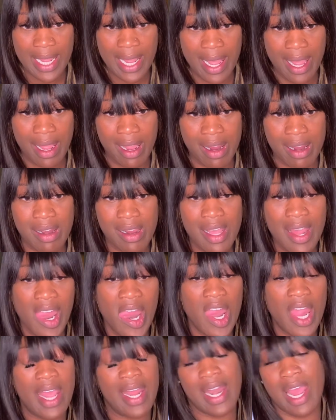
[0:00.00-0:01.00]
hair.
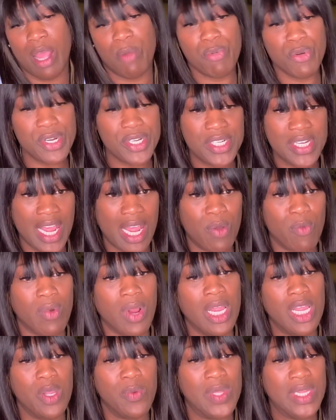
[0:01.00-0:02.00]
And I appreciate
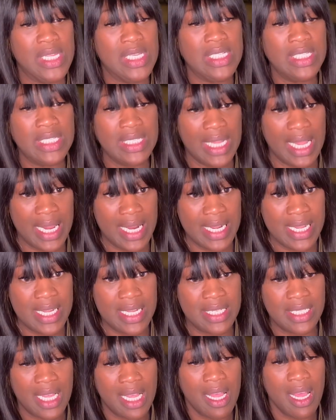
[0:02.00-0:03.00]
working with these
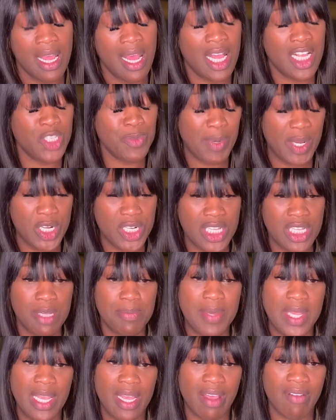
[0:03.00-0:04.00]
ladies, especially
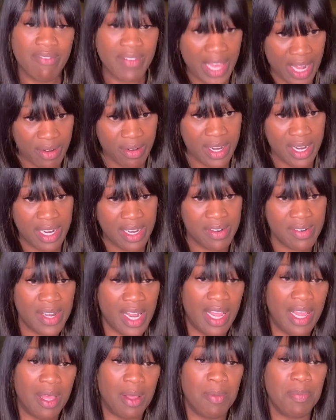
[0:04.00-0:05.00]
being a veteran
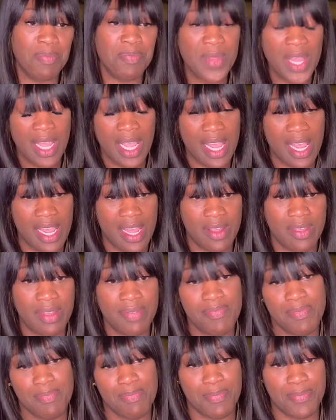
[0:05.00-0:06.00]
and
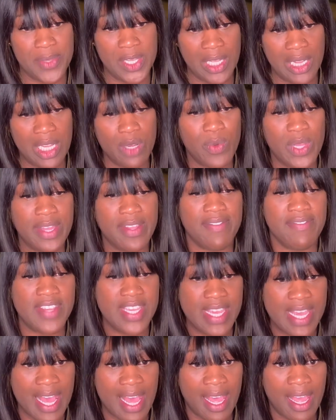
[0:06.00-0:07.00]
dealing with the
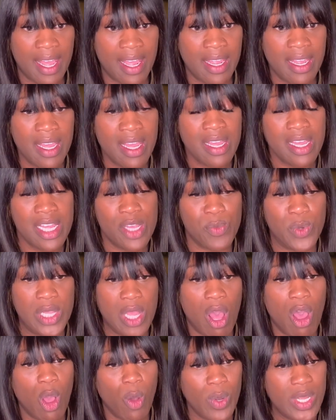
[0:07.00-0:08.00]
VA. We
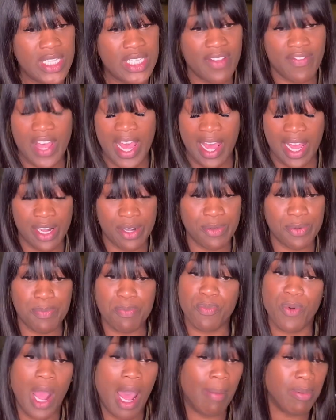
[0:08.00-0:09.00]
always have had
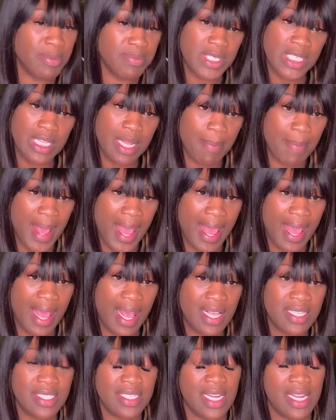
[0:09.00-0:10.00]
problems in the
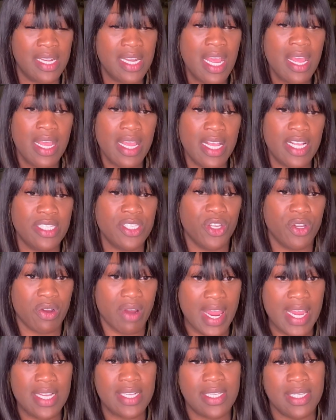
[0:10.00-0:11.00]
past, and it's
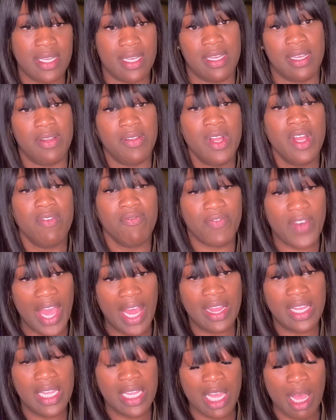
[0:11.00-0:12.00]
great to
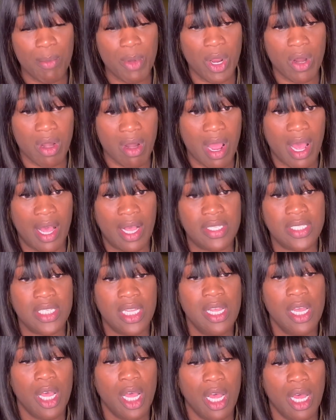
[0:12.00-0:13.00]
finally come across
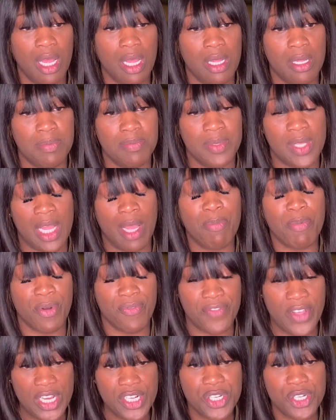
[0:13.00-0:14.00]
a
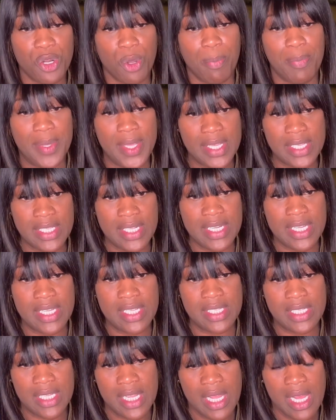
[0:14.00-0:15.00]
professional
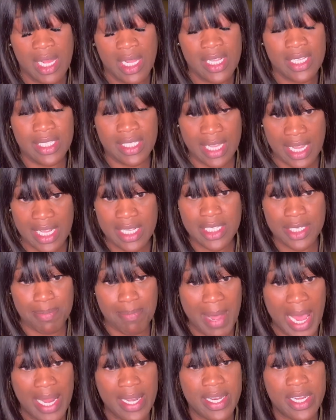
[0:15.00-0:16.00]
business
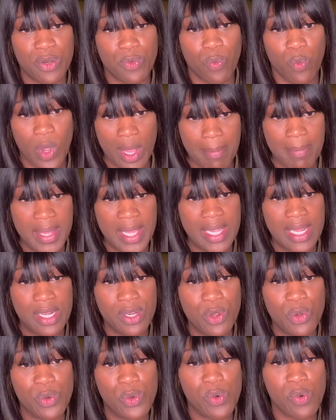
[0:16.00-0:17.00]
sense-minded women
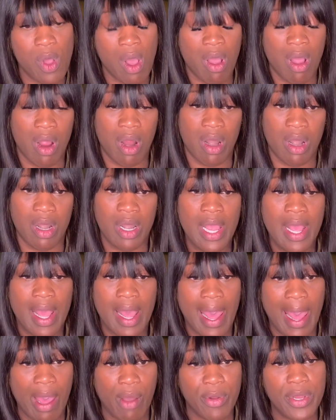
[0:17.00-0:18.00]
who are
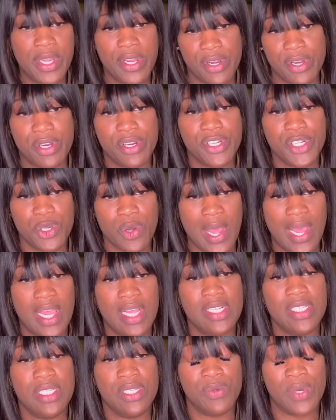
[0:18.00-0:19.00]
out here trying
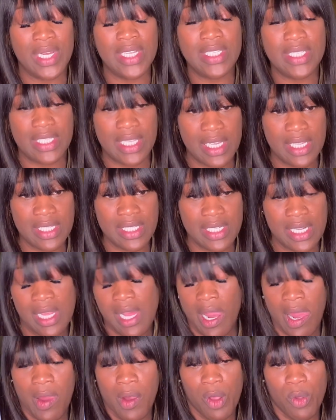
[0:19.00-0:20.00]
to assist
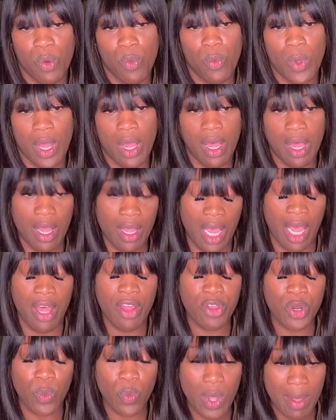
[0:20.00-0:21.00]

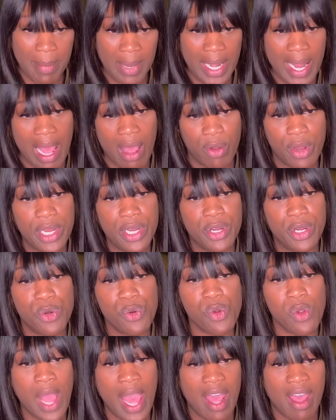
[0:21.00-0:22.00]
other women out here who
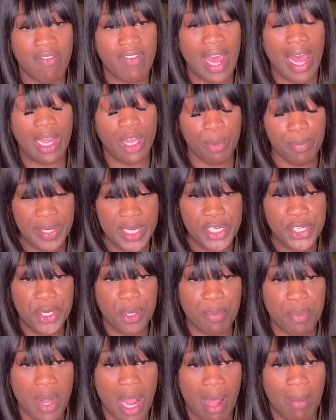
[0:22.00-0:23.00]
have alopecia
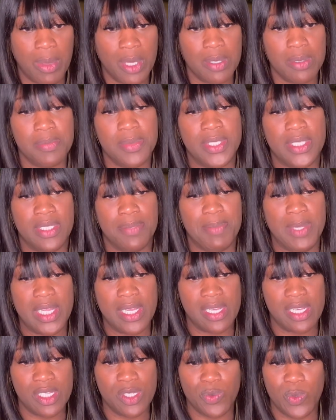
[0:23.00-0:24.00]
problems,
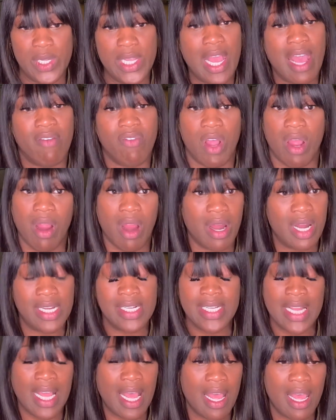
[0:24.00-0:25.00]
because we have a hard
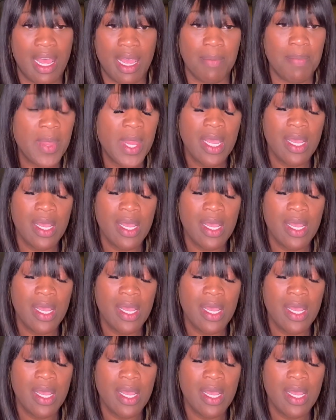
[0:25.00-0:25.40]
time